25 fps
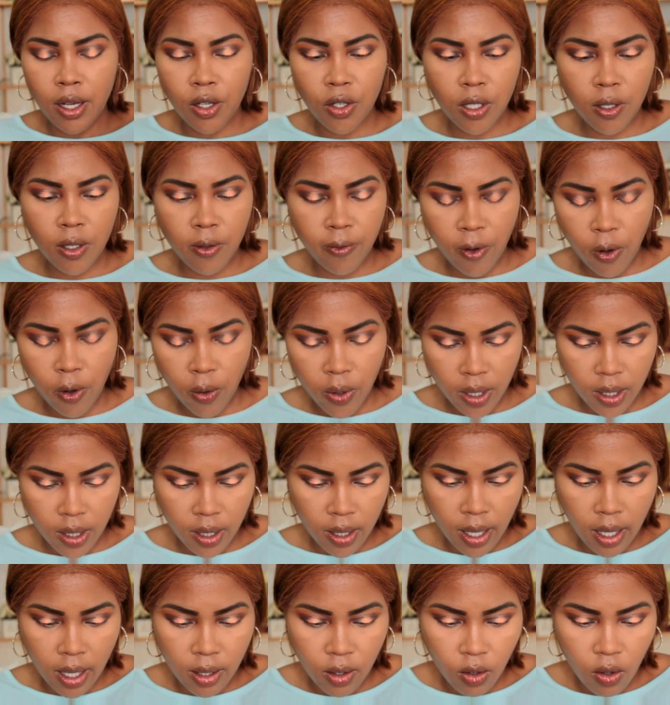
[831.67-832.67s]
just focus
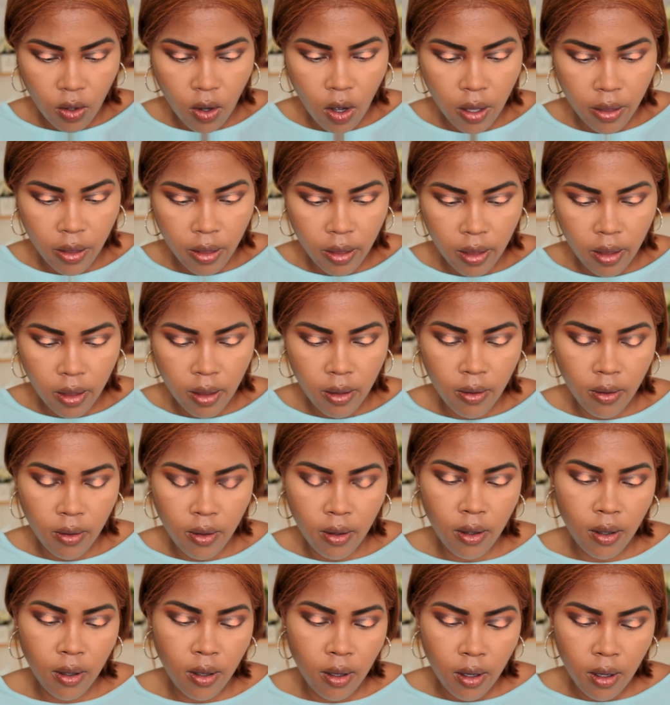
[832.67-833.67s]
that on
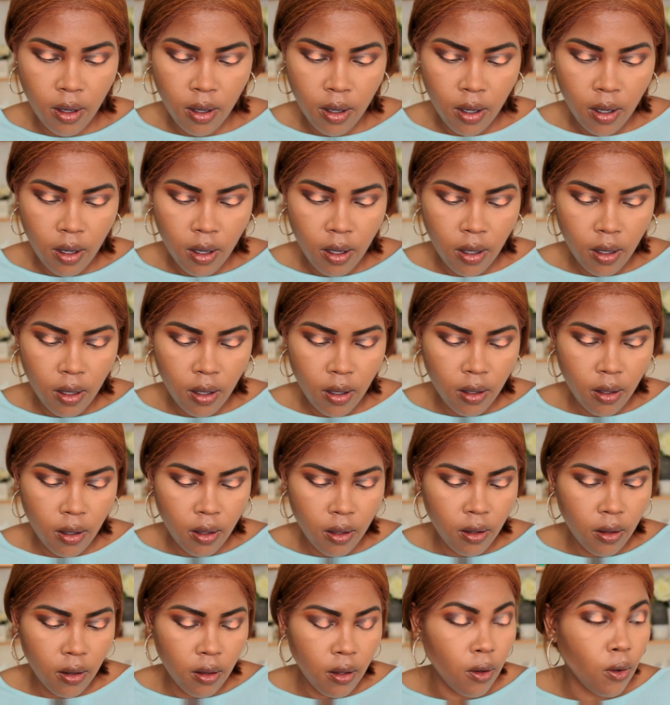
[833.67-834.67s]

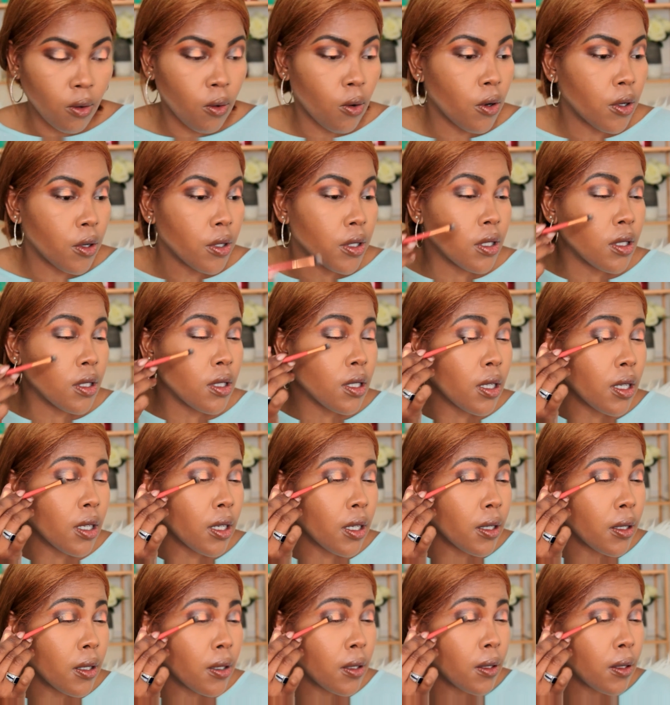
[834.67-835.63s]
the corners here,